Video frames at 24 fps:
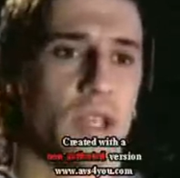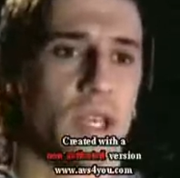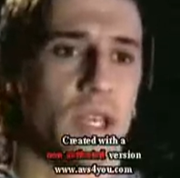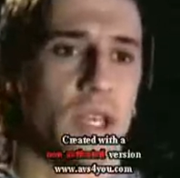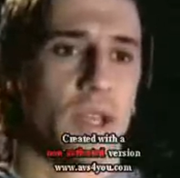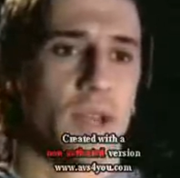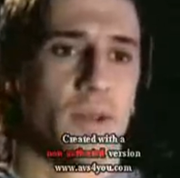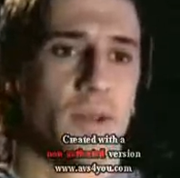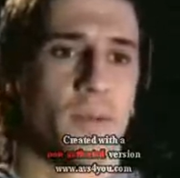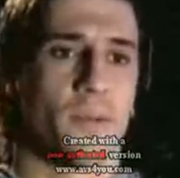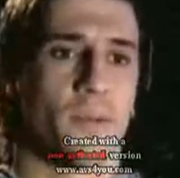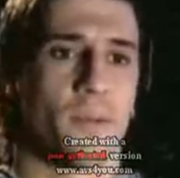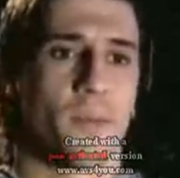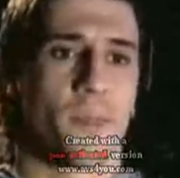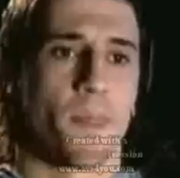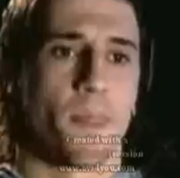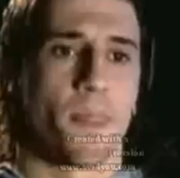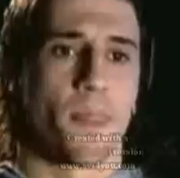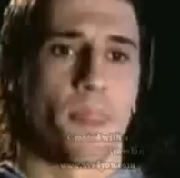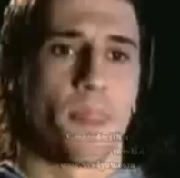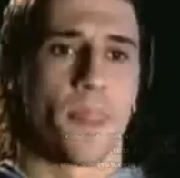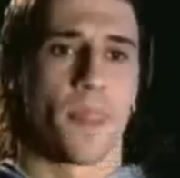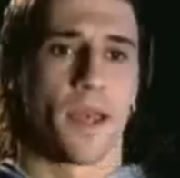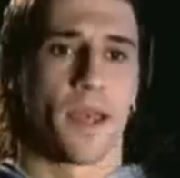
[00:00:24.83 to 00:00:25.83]
I also
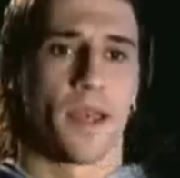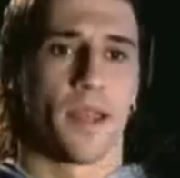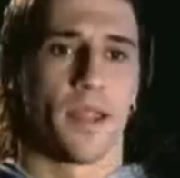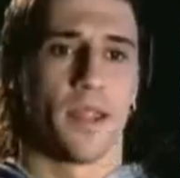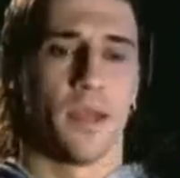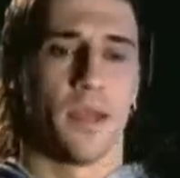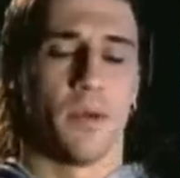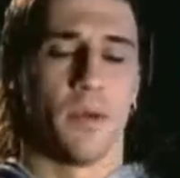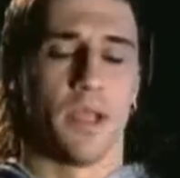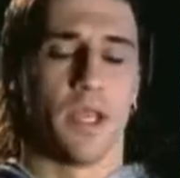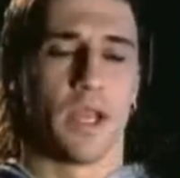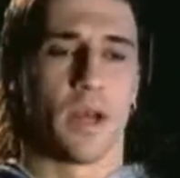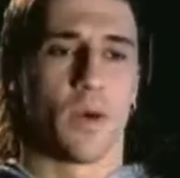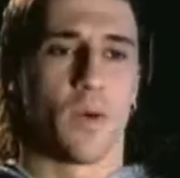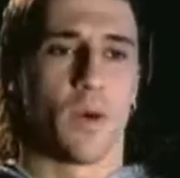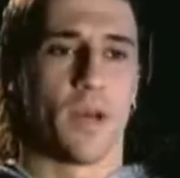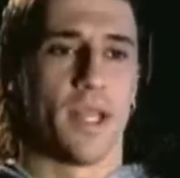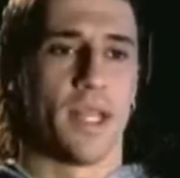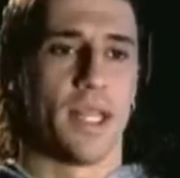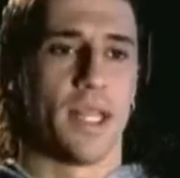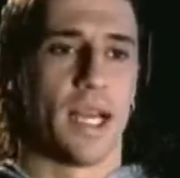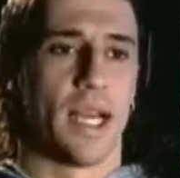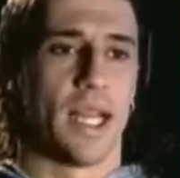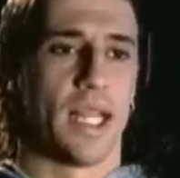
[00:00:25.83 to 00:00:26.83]
dreamed about going to
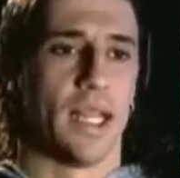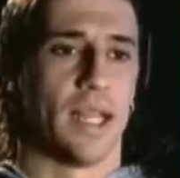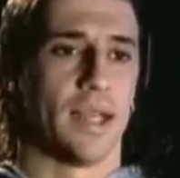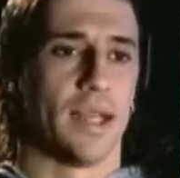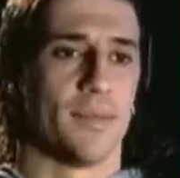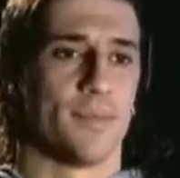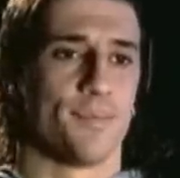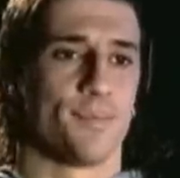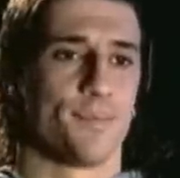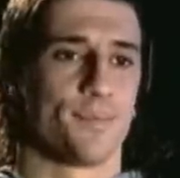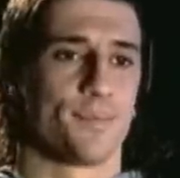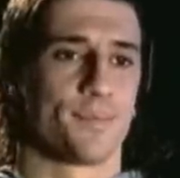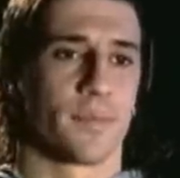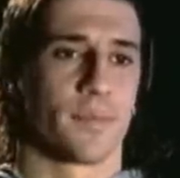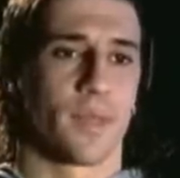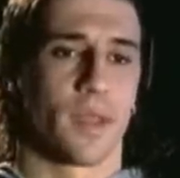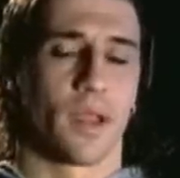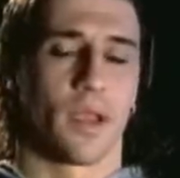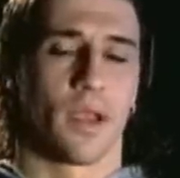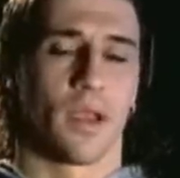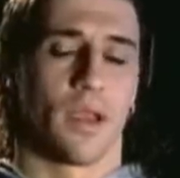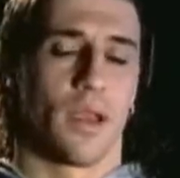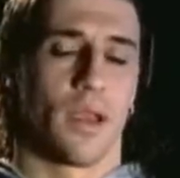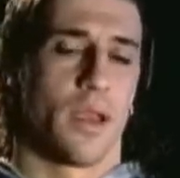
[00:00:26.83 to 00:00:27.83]
play abroad in
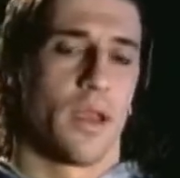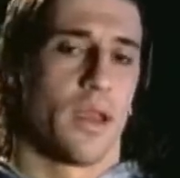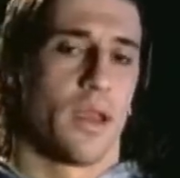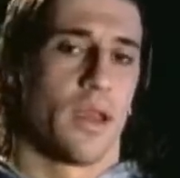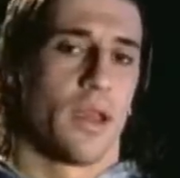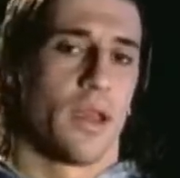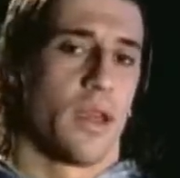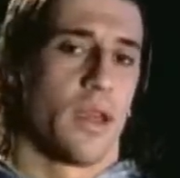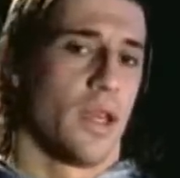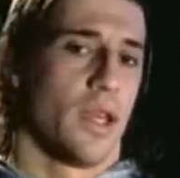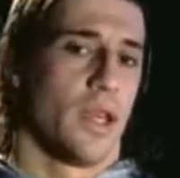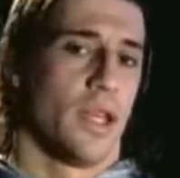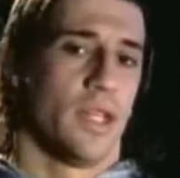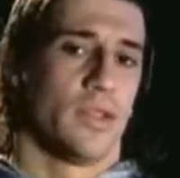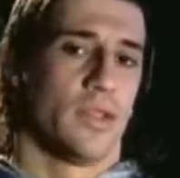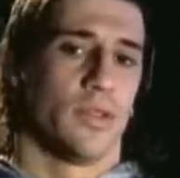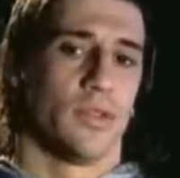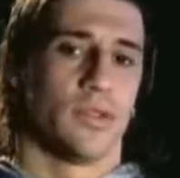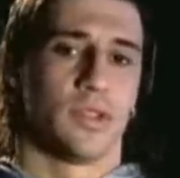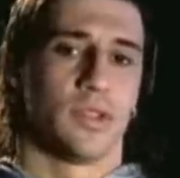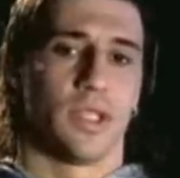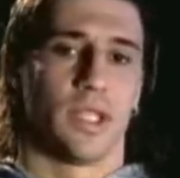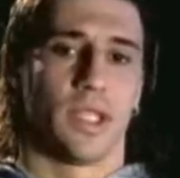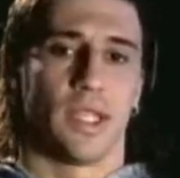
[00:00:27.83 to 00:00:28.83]
Italy,
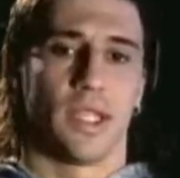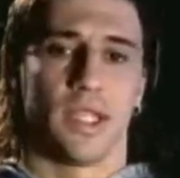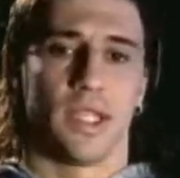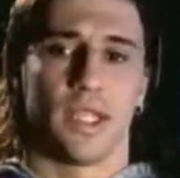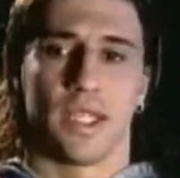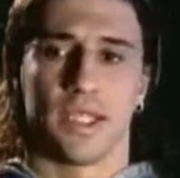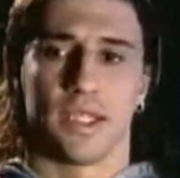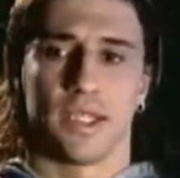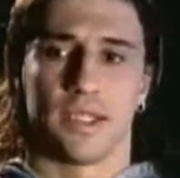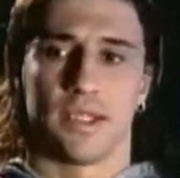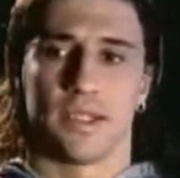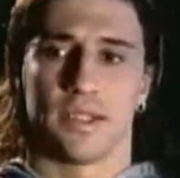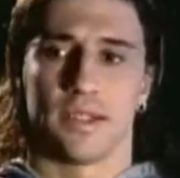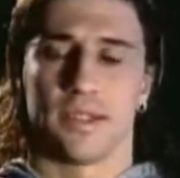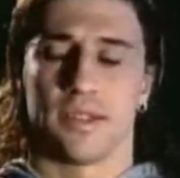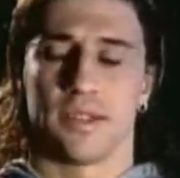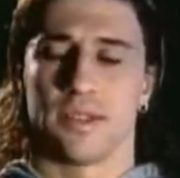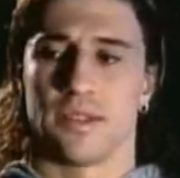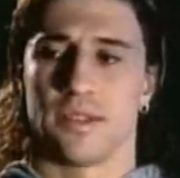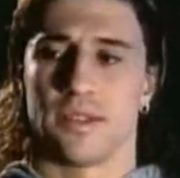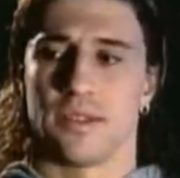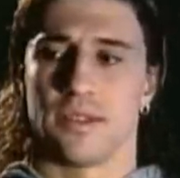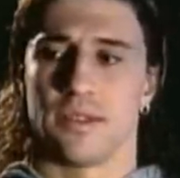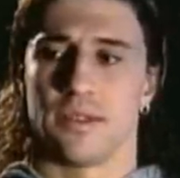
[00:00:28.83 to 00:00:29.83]
although there were
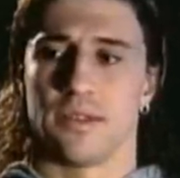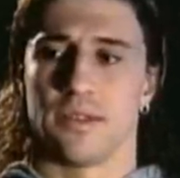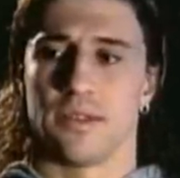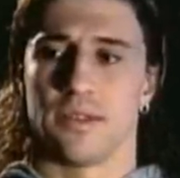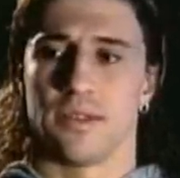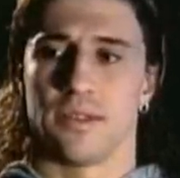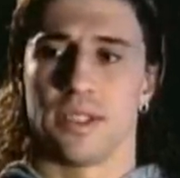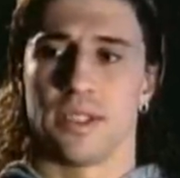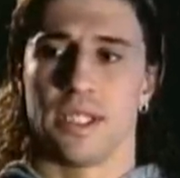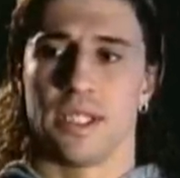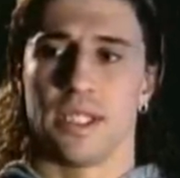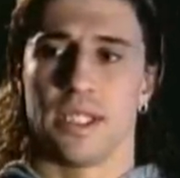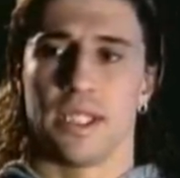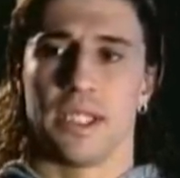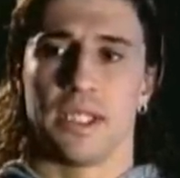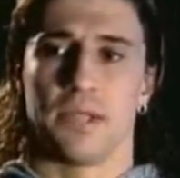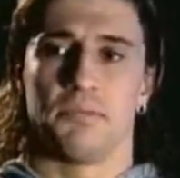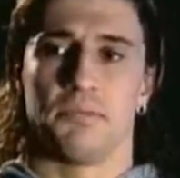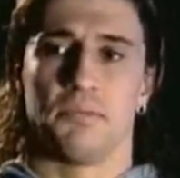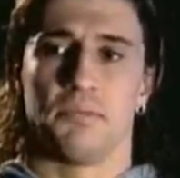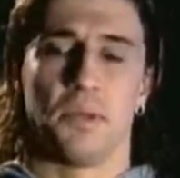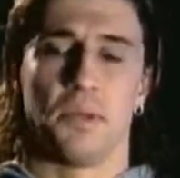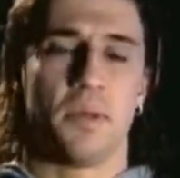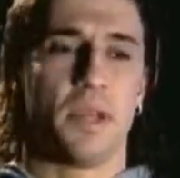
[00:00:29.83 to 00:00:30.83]
many times I
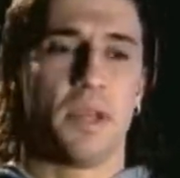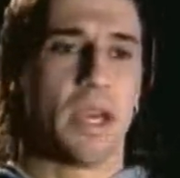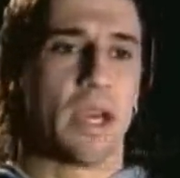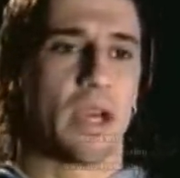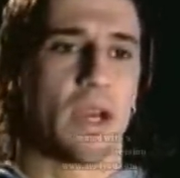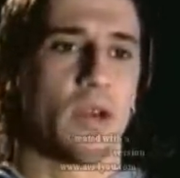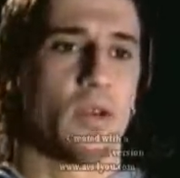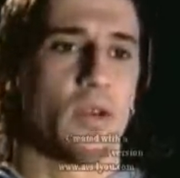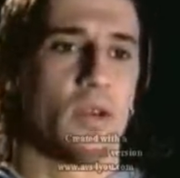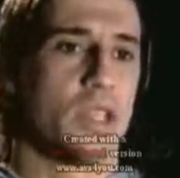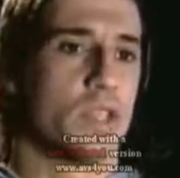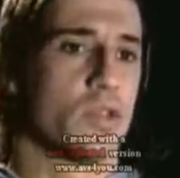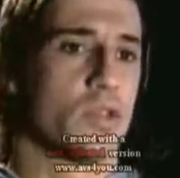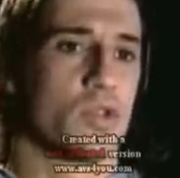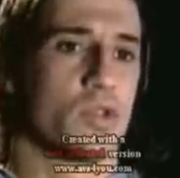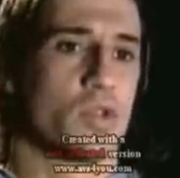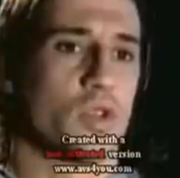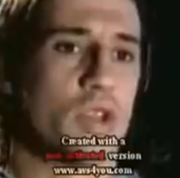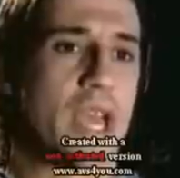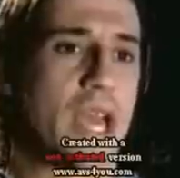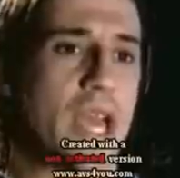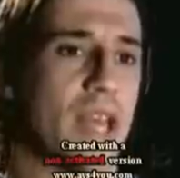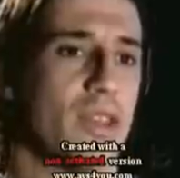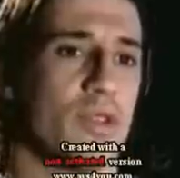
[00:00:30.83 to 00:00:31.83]
thought those dreams would
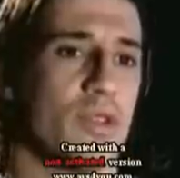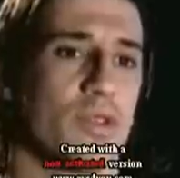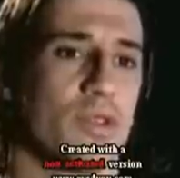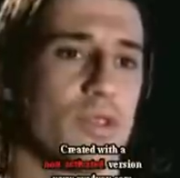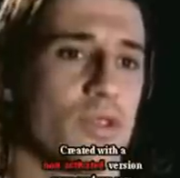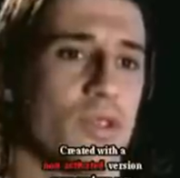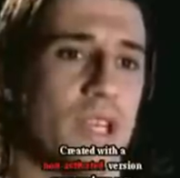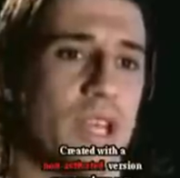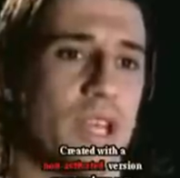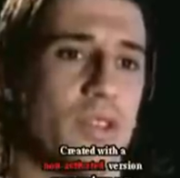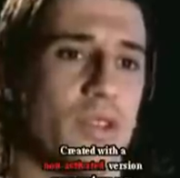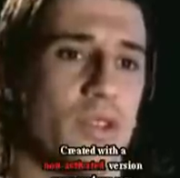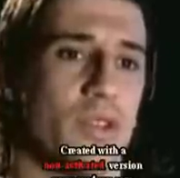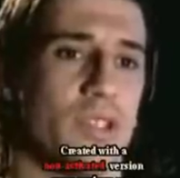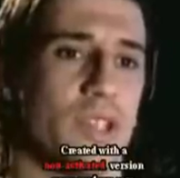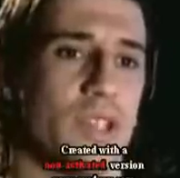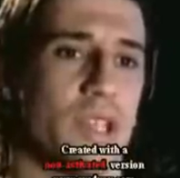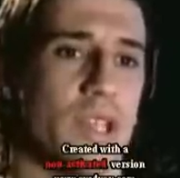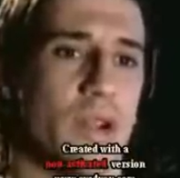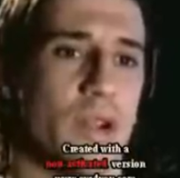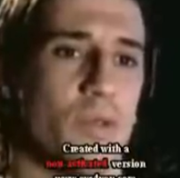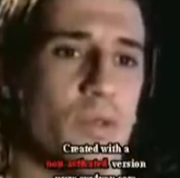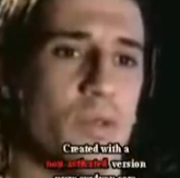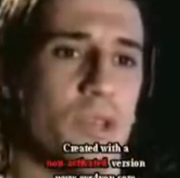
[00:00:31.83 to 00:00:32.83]
never come true for
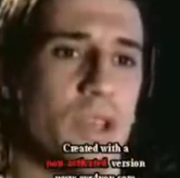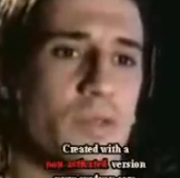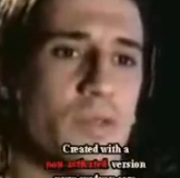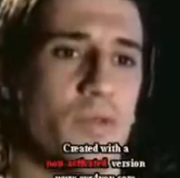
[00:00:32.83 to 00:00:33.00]
me.